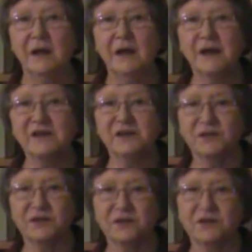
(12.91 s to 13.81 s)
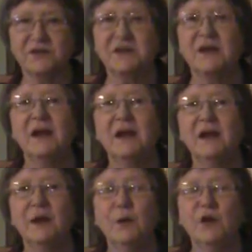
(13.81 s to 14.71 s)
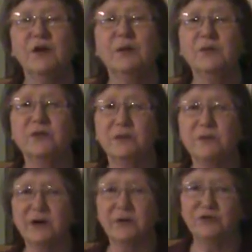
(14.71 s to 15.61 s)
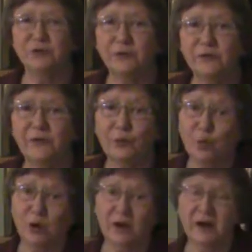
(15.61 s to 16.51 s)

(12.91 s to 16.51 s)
Hi students, welcome to Module 4.